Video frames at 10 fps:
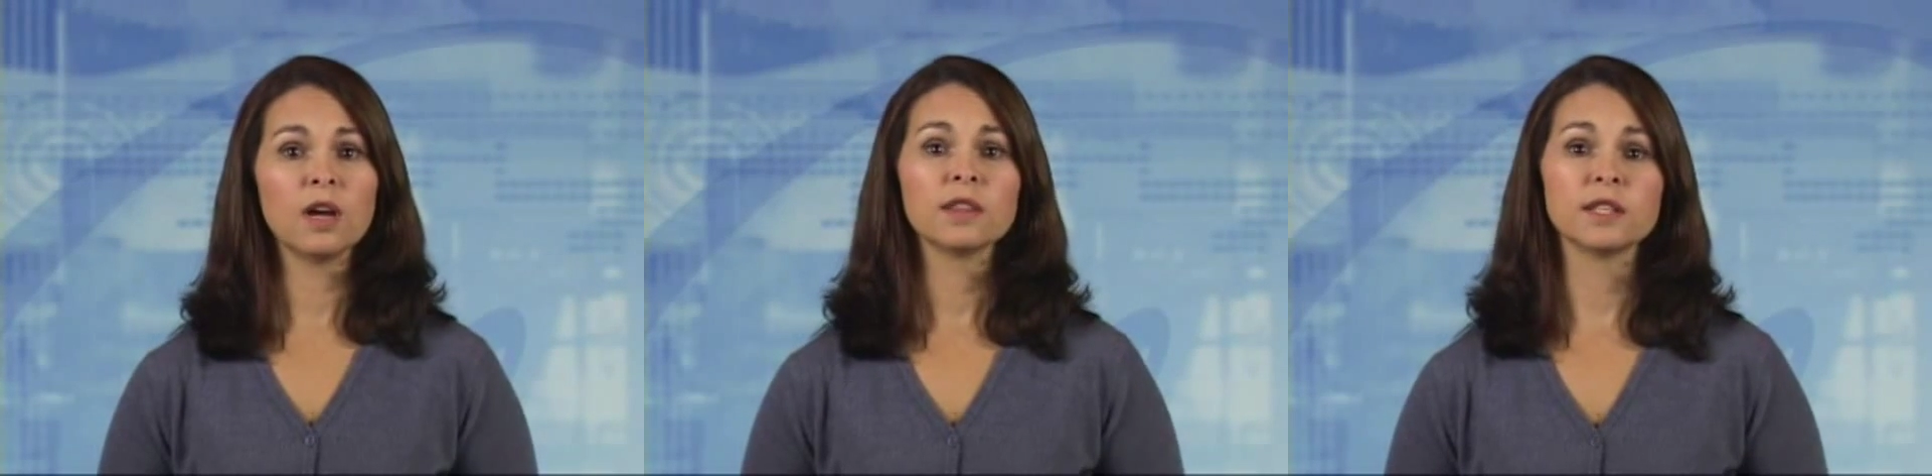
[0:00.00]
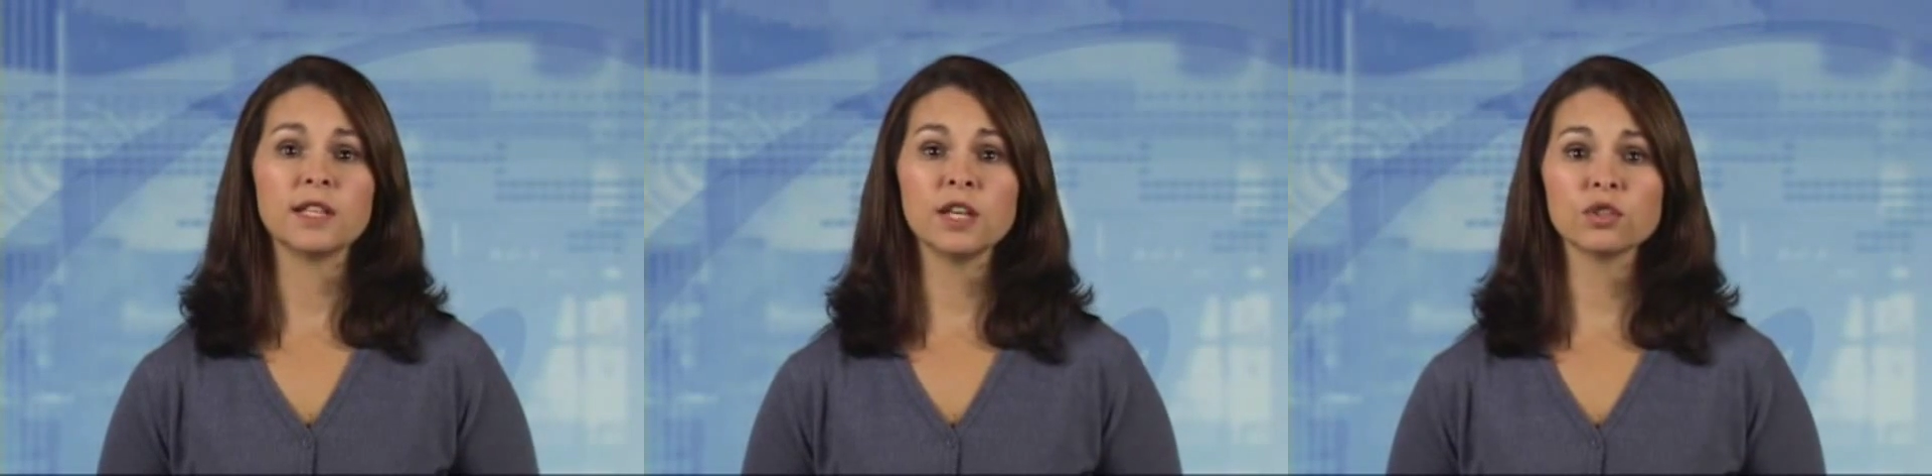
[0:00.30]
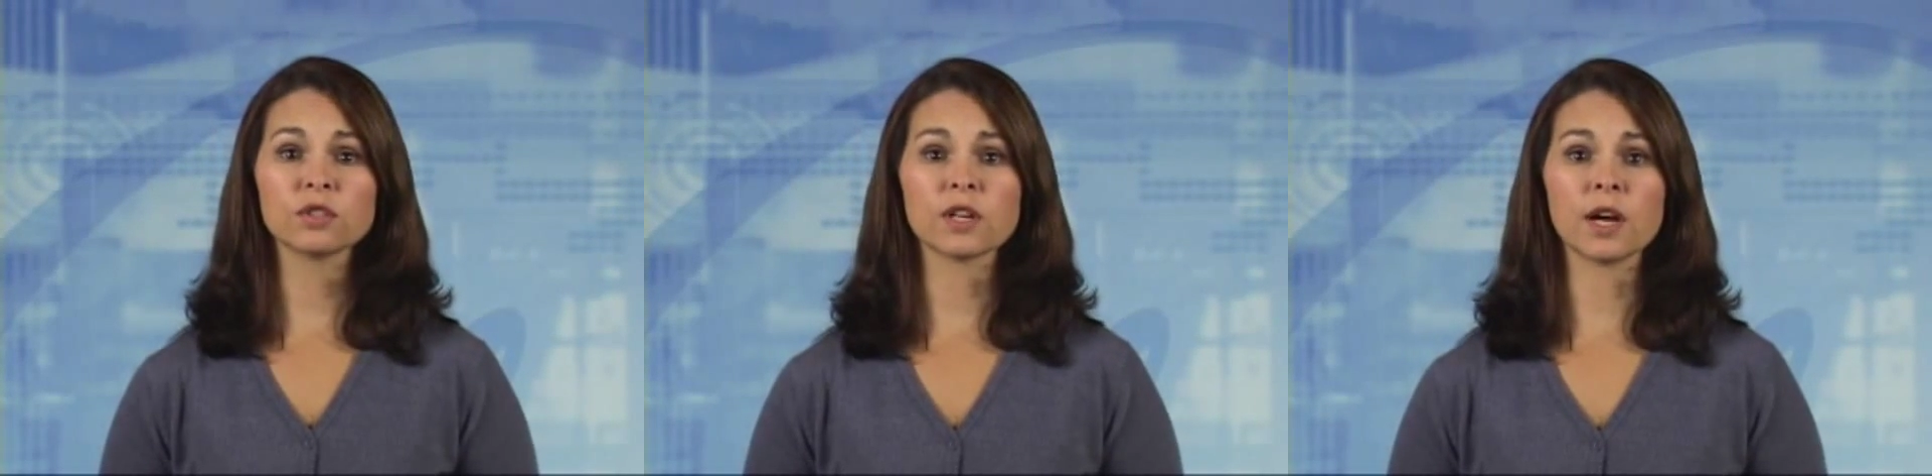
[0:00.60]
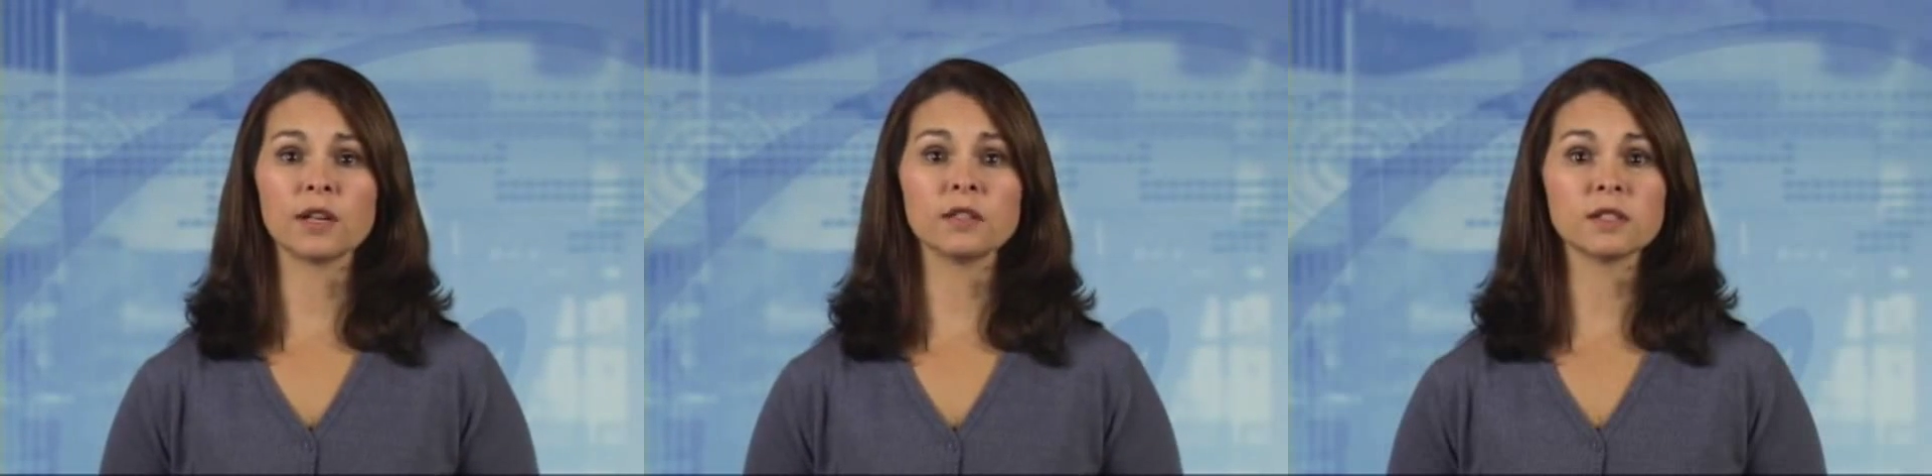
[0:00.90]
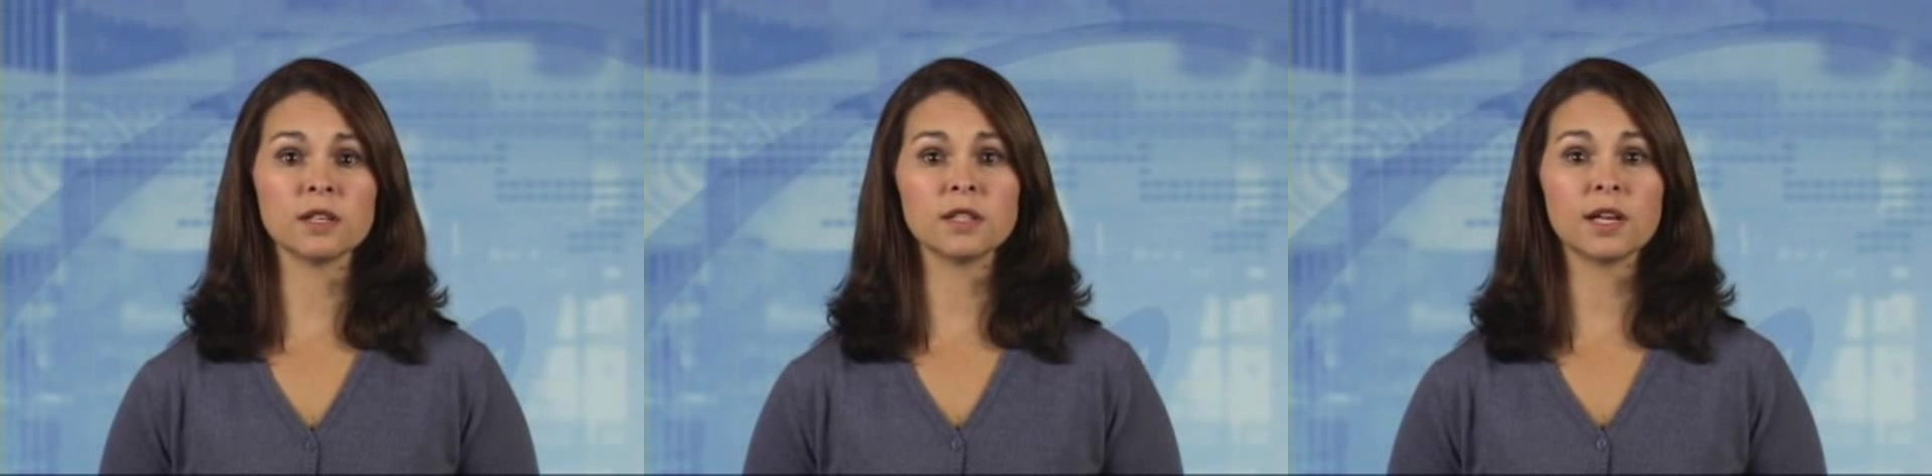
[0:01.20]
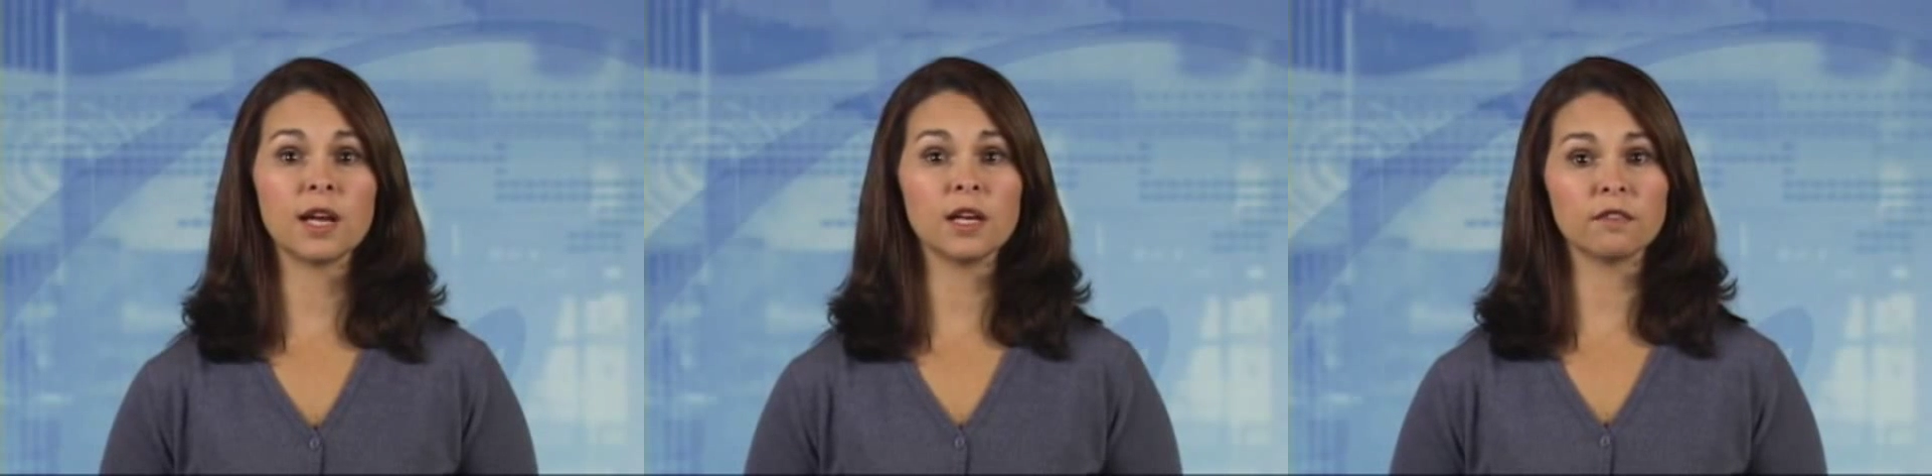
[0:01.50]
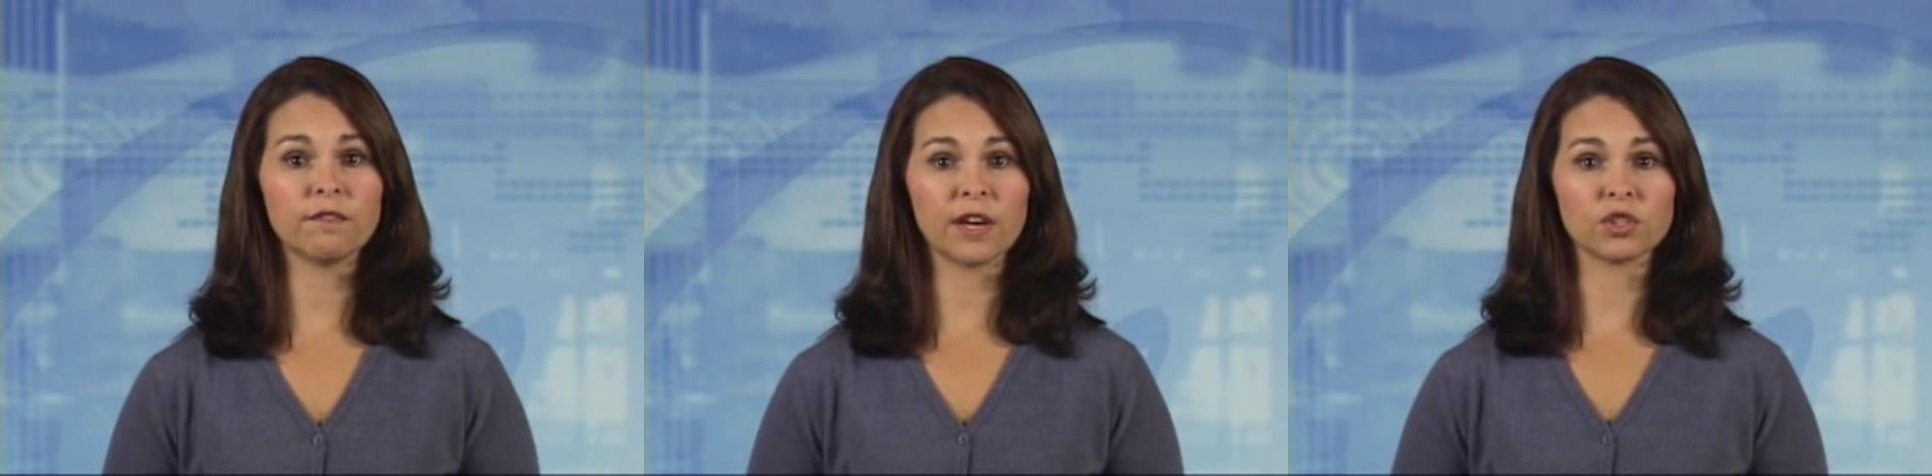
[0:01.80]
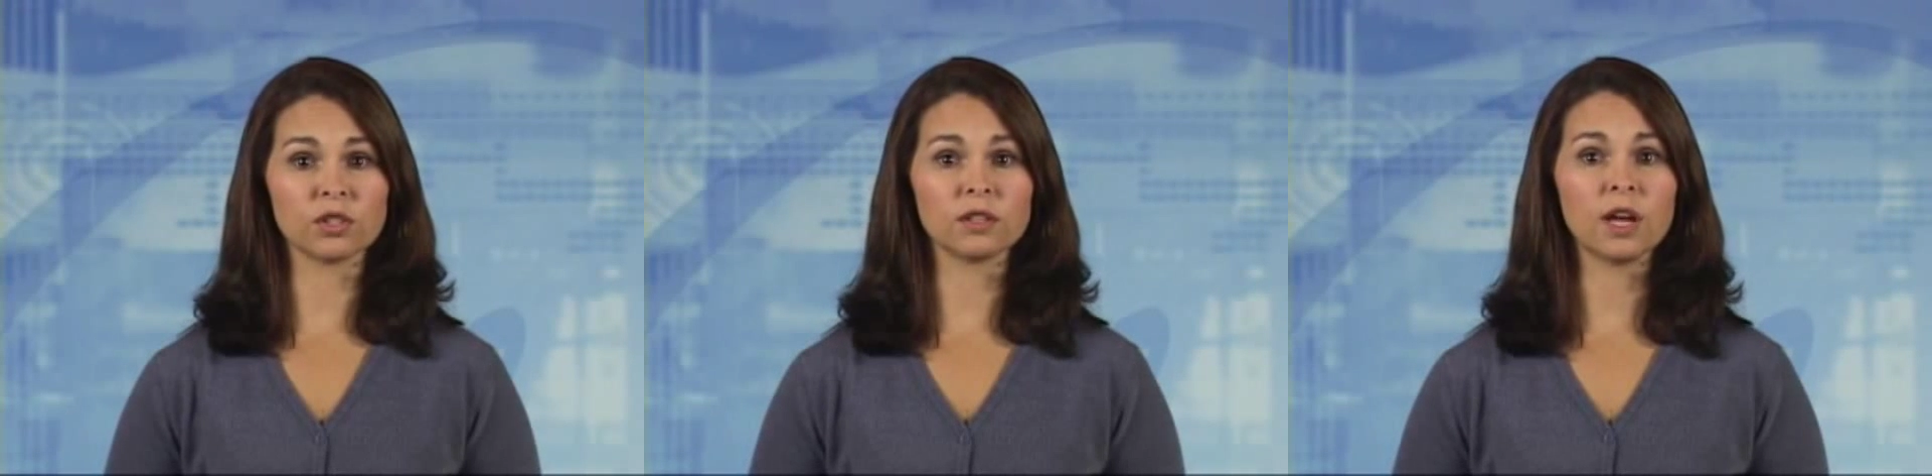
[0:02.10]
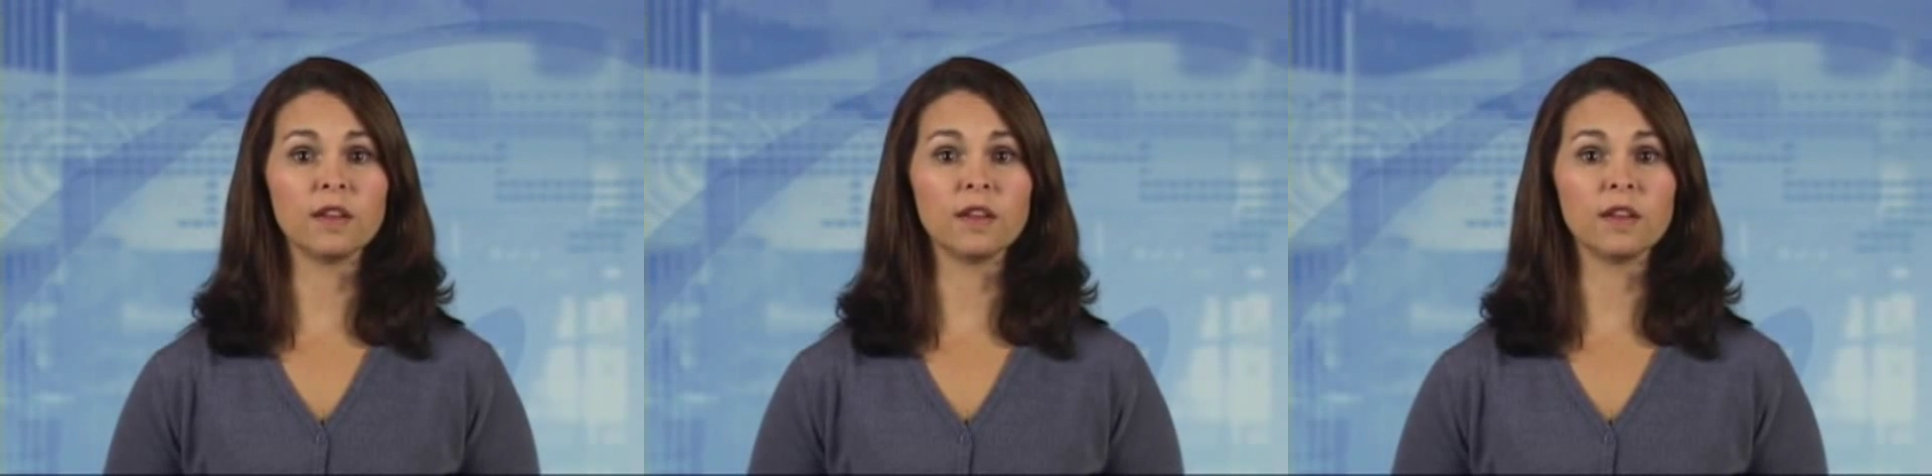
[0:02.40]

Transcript: the danger signs indicating infection,